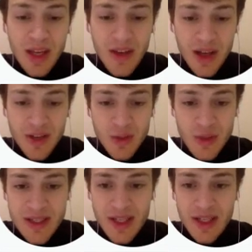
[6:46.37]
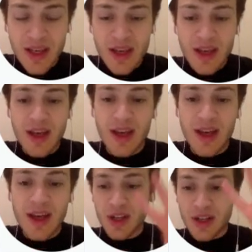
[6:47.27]
And then on to reasoning. You're
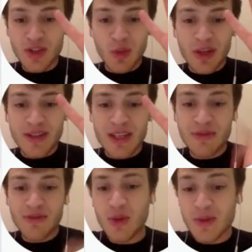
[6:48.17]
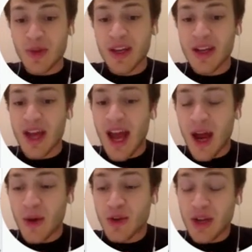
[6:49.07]
going to get 2 points if you explain
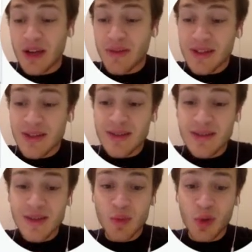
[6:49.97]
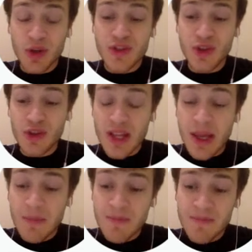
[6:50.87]
how your evidence supports your
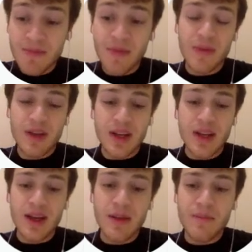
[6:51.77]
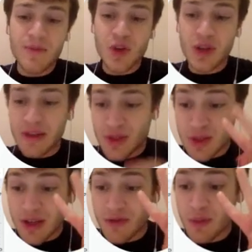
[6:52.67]
claim. You're going to have to
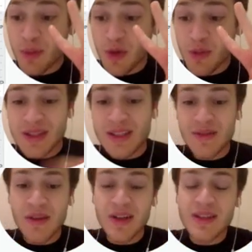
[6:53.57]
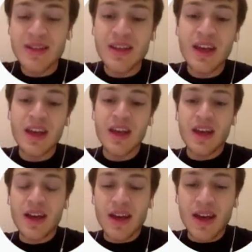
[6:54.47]
do that for both pieces of evidence.
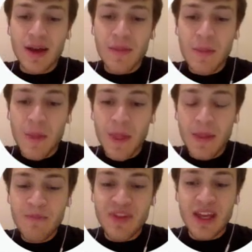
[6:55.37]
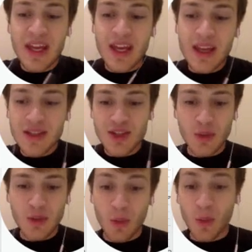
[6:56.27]
And
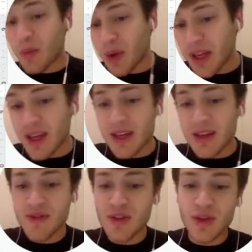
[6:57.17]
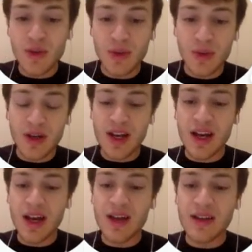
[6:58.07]
you will get 1 point if you
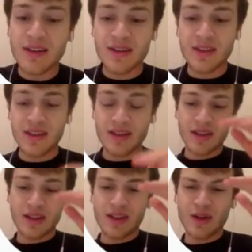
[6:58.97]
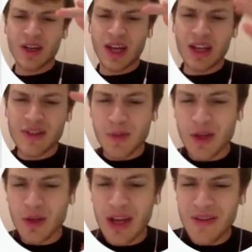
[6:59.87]
kind of
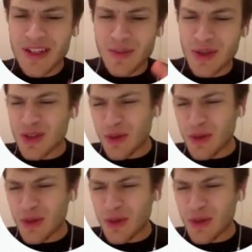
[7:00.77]
explain your evidence, but